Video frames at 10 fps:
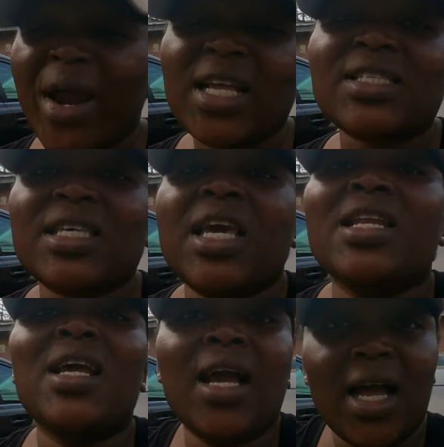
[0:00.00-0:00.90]
Words
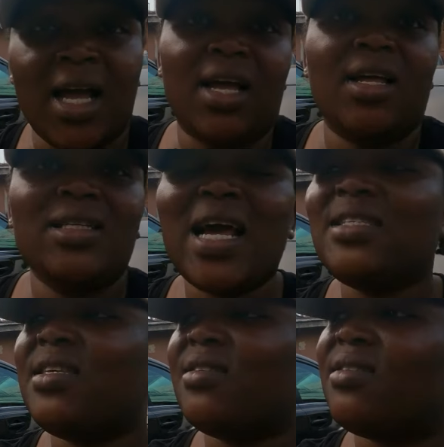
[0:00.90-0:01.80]
in Ghana.
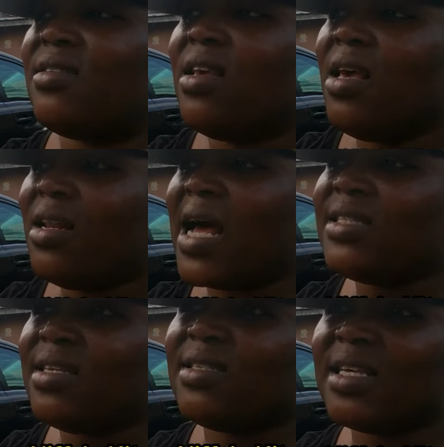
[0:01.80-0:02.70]
That is,
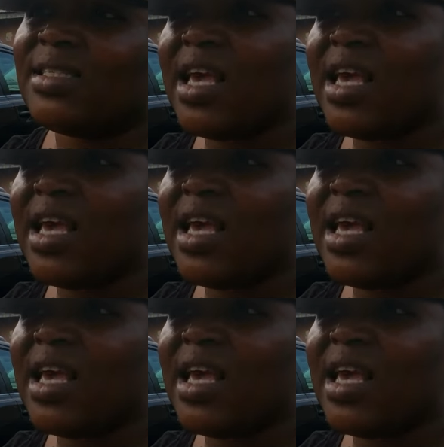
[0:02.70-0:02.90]
that is the